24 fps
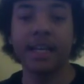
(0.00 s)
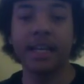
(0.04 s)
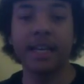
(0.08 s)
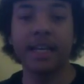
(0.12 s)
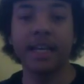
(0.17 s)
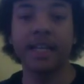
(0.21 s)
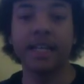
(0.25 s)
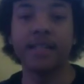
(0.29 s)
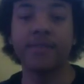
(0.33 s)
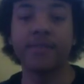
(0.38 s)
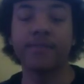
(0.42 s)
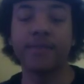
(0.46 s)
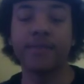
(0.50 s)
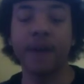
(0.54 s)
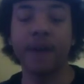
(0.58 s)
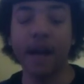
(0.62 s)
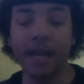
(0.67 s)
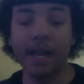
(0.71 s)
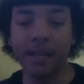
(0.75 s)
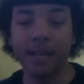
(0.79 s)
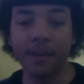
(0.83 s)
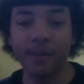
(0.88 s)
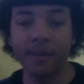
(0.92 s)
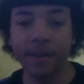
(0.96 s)
is
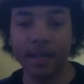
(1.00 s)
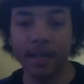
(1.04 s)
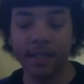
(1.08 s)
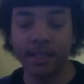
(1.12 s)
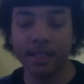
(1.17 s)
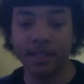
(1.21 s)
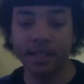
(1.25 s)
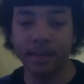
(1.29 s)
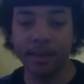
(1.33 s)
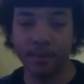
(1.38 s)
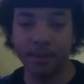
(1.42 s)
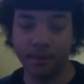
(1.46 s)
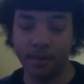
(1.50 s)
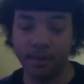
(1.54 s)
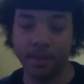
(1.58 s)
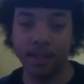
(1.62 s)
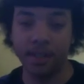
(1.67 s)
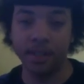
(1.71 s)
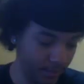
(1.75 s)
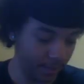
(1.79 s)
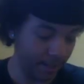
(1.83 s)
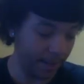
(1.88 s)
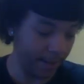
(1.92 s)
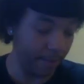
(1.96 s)
following
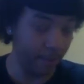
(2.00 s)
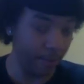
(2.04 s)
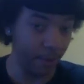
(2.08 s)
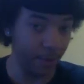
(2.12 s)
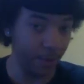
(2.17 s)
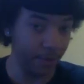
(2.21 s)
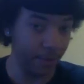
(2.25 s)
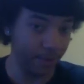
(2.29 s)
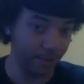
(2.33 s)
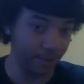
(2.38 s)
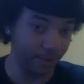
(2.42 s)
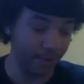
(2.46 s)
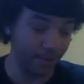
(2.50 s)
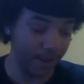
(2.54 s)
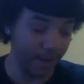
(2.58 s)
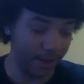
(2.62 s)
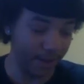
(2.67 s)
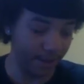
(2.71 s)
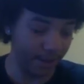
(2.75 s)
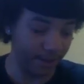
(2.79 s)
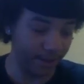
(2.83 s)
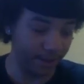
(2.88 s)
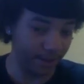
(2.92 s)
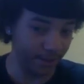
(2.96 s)
someone. I'm going to
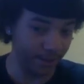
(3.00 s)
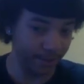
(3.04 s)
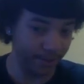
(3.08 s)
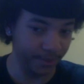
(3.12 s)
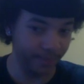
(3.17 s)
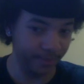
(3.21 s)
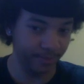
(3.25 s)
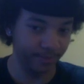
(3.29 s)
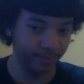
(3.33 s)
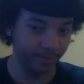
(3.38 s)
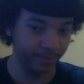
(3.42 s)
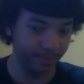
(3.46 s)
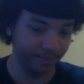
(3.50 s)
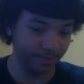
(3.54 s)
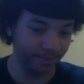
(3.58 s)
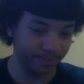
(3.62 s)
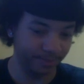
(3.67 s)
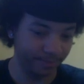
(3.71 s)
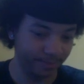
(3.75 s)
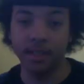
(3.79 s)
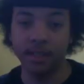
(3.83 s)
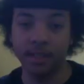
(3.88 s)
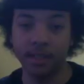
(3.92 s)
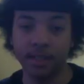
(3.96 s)
follow
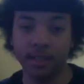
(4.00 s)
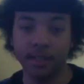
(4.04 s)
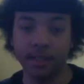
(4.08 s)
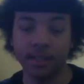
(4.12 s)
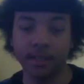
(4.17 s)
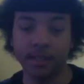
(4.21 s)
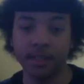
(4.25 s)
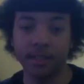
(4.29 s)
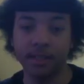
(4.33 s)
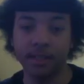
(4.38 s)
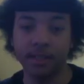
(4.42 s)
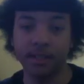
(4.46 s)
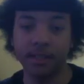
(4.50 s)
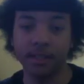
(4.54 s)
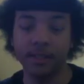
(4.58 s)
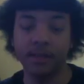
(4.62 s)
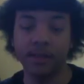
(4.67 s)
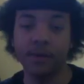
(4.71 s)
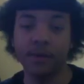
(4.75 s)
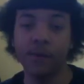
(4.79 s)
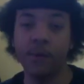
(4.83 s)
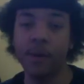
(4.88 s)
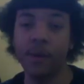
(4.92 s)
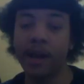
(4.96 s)

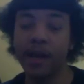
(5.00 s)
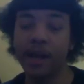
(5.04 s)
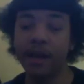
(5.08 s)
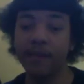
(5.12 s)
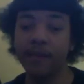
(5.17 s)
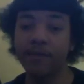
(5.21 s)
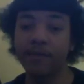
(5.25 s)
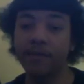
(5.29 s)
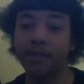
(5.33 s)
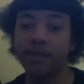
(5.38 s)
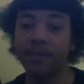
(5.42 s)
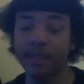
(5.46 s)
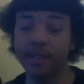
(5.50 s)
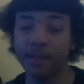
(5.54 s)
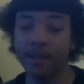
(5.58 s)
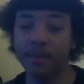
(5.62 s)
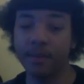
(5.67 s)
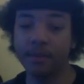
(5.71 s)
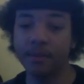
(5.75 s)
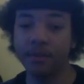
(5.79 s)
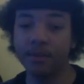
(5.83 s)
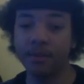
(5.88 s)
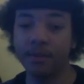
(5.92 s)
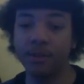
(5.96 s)
you. Waiting for
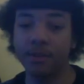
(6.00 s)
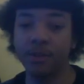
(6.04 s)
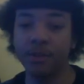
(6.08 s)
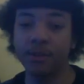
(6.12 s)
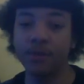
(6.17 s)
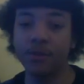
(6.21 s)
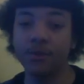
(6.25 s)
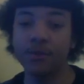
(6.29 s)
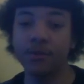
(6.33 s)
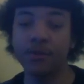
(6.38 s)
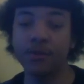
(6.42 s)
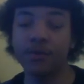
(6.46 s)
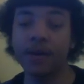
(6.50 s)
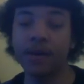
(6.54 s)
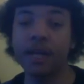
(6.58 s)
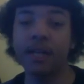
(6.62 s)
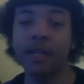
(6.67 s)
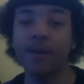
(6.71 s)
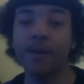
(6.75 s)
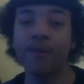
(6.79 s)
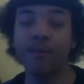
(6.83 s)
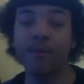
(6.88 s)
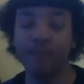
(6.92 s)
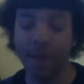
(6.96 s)
them to
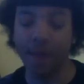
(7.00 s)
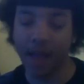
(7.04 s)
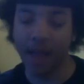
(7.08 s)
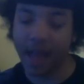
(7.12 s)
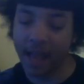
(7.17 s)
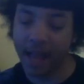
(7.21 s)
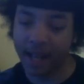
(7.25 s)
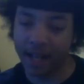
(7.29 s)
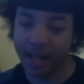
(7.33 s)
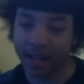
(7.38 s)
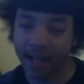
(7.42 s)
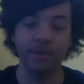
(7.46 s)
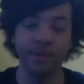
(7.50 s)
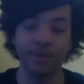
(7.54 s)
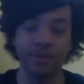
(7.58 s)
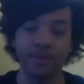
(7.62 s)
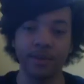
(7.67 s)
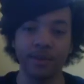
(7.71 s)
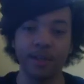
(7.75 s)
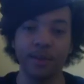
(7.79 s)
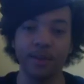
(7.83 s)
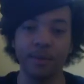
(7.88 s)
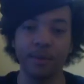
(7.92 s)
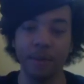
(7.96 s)
follow back.
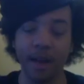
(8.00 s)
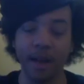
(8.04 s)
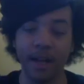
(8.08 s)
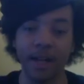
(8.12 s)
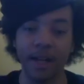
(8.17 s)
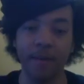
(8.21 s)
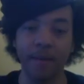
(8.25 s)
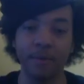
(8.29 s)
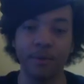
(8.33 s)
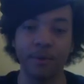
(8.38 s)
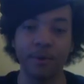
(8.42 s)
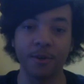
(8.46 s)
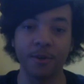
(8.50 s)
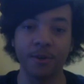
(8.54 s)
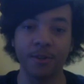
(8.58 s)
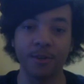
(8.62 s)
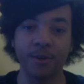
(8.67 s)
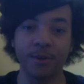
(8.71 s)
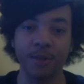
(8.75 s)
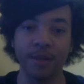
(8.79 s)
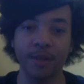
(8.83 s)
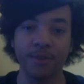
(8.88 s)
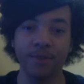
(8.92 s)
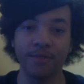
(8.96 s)
Follow back. I'm going
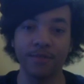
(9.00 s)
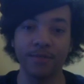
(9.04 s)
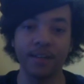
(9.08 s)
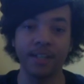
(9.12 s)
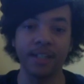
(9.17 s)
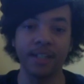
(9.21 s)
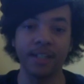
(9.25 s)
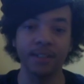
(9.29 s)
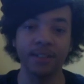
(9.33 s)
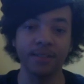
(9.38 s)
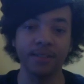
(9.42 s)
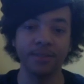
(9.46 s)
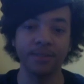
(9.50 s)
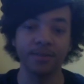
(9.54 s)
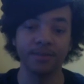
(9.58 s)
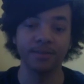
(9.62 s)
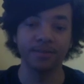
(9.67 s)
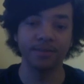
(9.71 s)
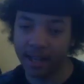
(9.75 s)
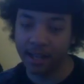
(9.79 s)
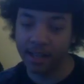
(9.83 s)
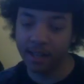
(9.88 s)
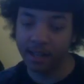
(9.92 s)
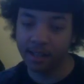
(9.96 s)
to unfollow.
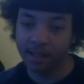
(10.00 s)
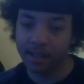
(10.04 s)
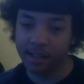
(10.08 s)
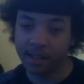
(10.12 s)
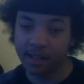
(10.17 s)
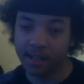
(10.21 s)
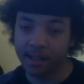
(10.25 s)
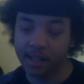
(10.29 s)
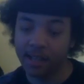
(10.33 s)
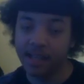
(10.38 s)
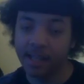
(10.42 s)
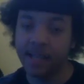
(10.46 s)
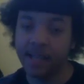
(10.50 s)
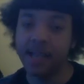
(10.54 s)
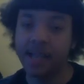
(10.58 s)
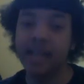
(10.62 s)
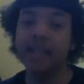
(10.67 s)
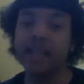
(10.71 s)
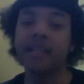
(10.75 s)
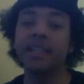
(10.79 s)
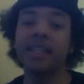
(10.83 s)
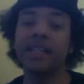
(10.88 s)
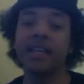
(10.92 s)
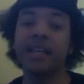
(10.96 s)

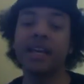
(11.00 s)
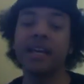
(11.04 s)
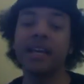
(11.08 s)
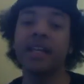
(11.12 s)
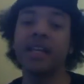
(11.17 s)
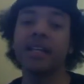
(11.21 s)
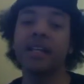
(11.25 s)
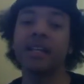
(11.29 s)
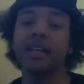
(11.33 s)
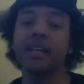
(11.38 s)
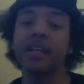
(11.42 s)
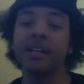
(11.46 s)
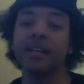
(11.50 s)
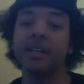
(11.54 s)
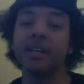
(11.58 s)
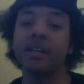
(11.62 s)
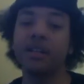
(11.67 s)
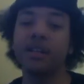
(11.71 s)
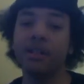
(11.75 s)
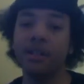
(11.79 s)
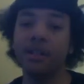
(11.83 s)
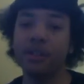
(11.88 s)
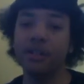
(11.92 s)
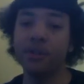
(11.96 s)
And then
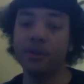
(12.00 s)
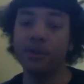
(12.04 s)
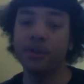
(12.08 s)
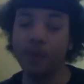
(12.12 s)
you